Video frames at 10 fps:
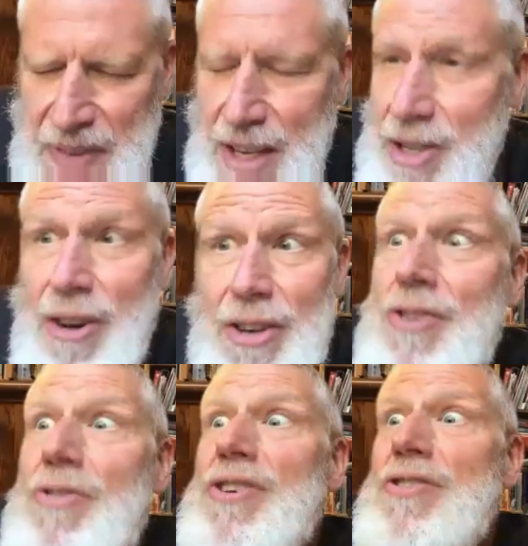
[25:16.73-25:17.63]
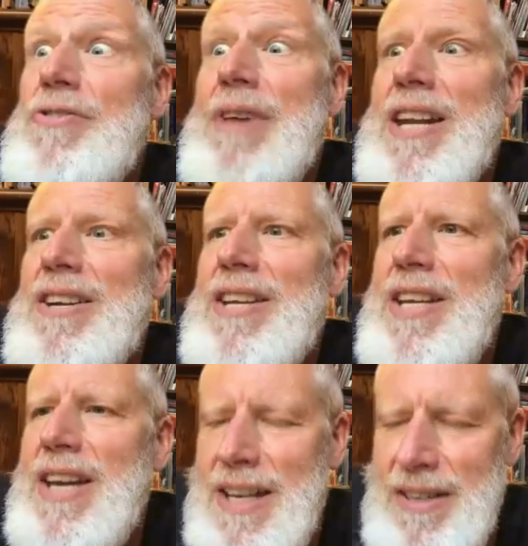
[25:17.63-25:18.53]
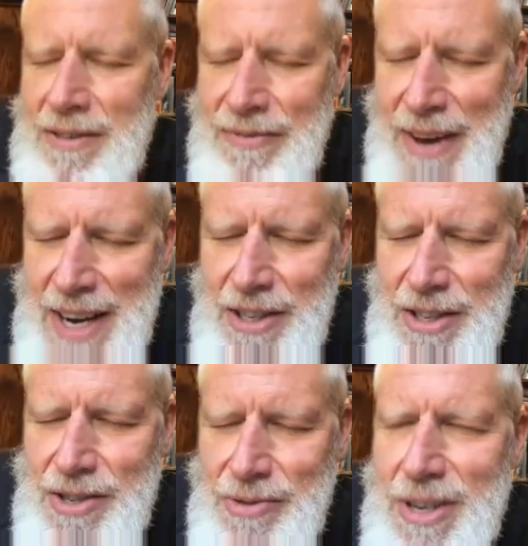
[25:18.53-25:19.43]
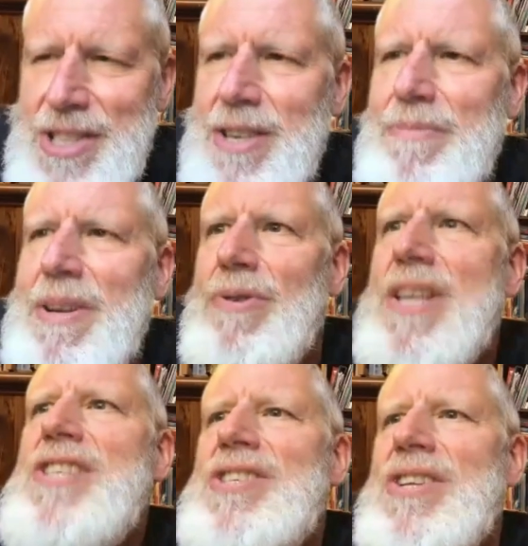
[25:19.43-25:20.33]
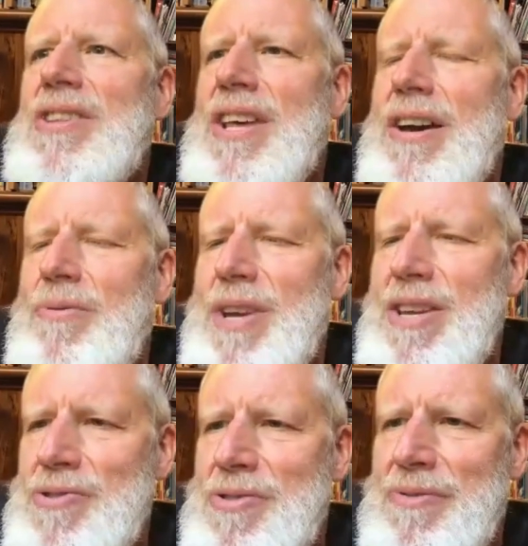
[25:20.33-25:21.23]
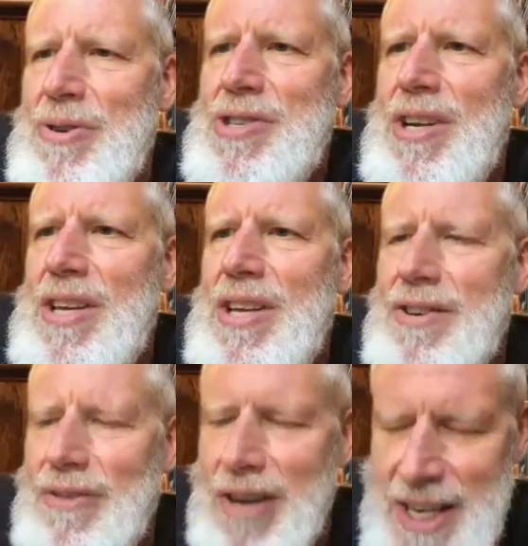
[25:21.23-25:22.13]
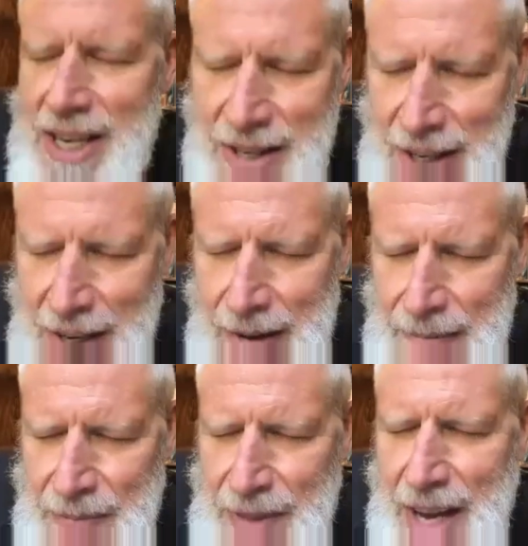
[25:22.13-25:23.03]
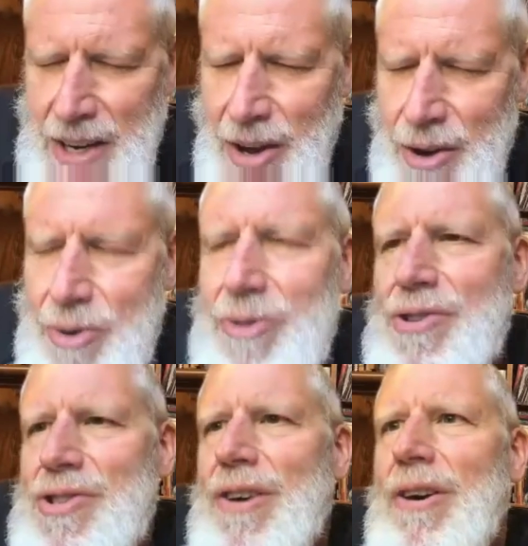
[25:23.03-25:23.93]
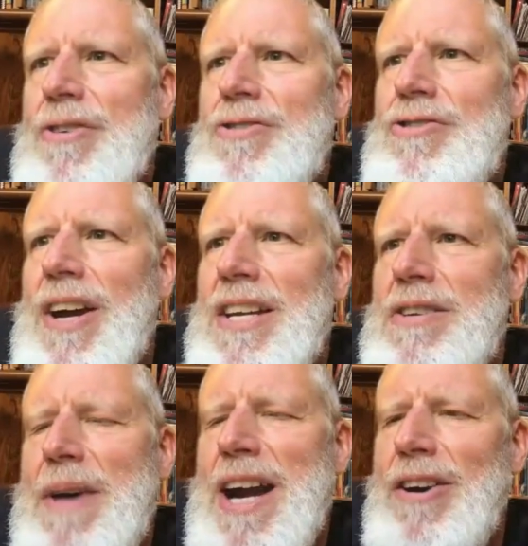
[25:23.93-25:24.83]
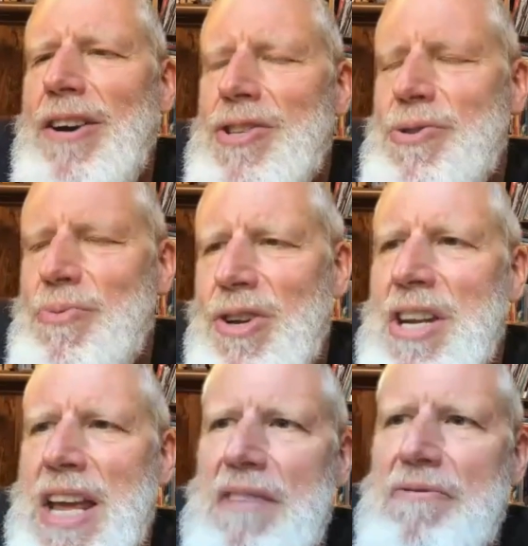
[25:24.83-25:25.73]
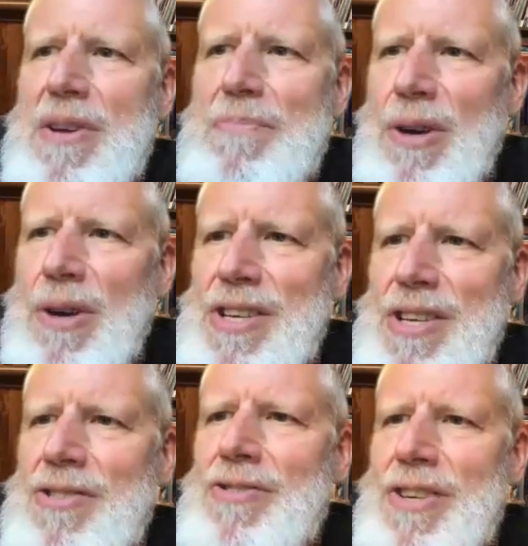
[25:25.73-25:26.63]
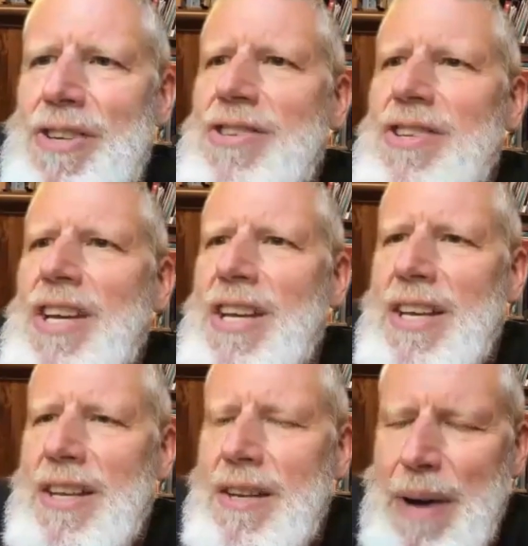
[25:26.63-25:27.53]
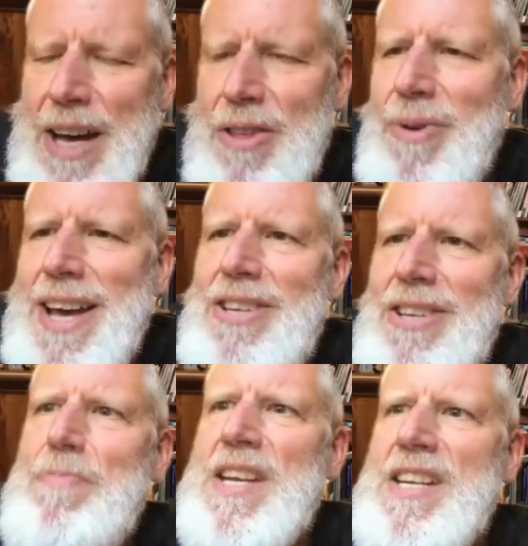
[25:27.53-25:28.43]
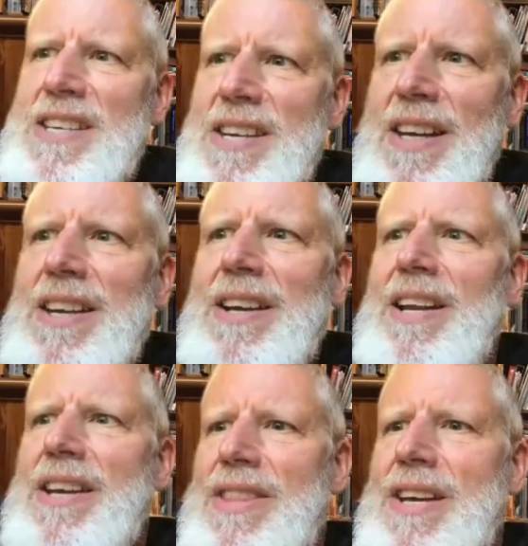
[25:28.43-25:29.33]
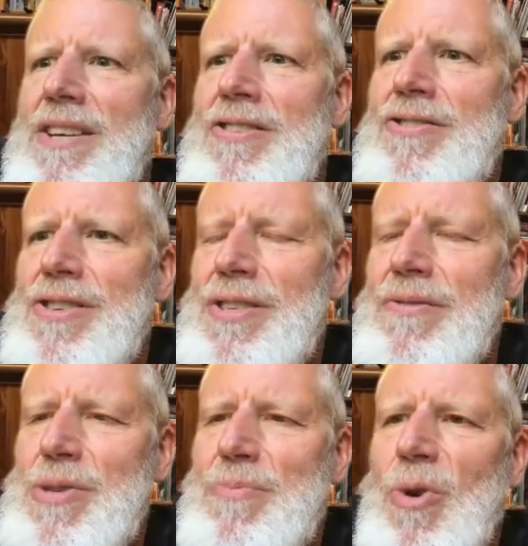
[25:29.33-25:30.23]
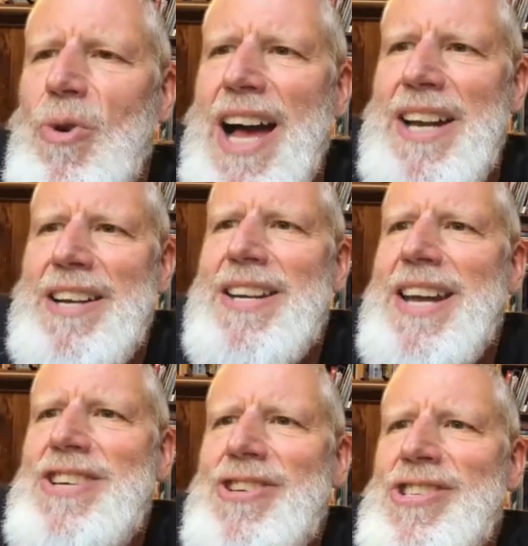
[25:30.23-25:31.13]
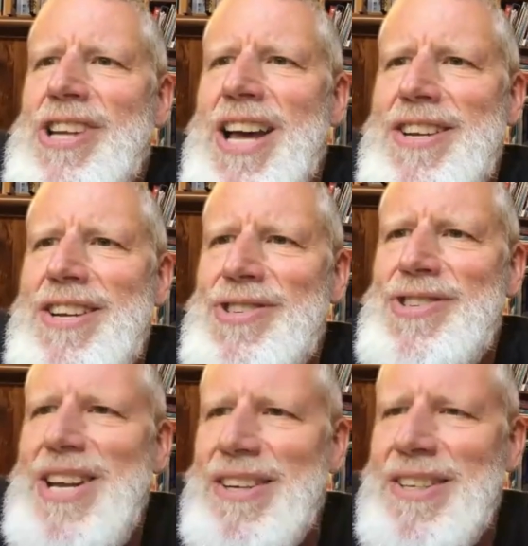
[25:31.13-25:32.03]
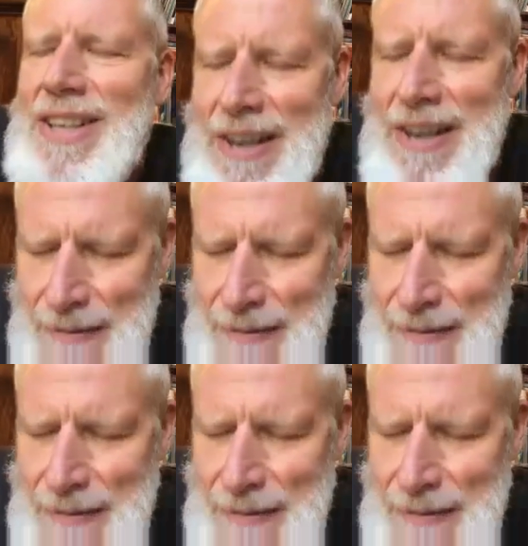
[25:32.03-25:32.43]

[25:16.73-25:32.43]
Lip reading: is not new to humanity. And in fact, it is reasonably recent that we universally agreed that low to zero trade barriers were in everybody's interest. By the way, it is particularly the interest of small island nations like New Zealand